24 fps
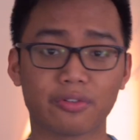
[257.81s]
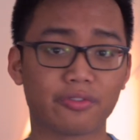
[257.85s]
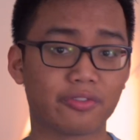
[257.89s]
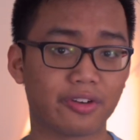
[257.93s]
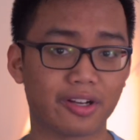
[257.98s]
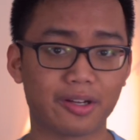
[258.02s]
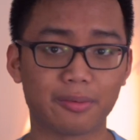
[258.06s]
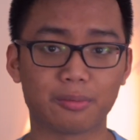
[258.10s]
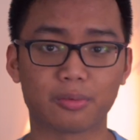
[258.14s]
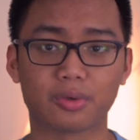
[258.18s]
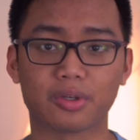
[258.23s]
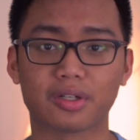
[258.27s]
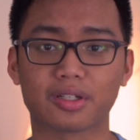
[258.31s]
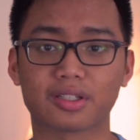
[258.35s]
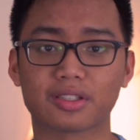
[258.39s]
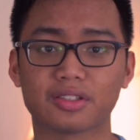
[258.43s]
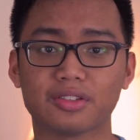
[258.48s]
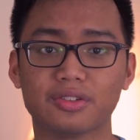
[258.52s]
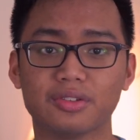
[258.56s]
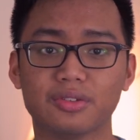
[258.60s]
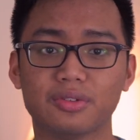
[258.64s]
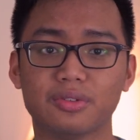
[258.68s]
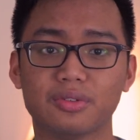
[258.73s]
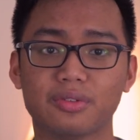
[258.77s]
framework
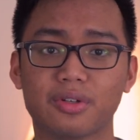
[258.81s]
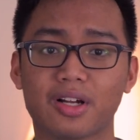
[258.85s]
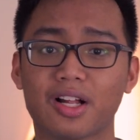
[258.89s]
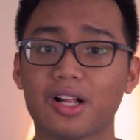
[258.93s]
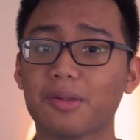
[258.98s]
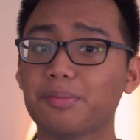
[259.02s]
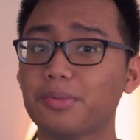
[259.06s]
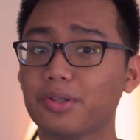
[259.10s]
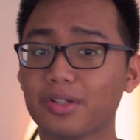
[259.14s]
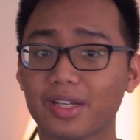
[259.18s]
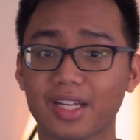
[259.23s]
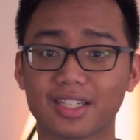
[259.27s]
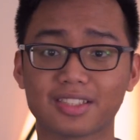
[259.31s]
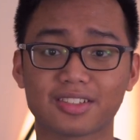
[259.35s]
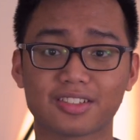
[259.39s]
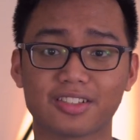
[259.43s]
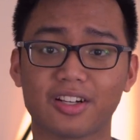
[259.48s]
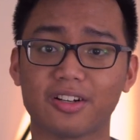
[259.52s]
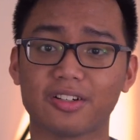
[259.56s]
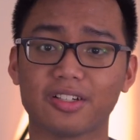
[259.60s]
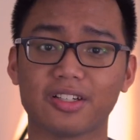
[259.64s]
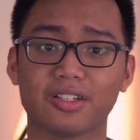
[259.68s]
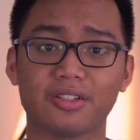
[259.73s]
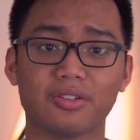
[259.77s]
to help you get
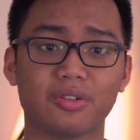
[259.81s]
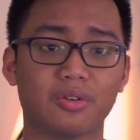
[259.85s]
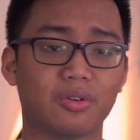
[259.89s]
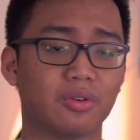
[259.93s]
started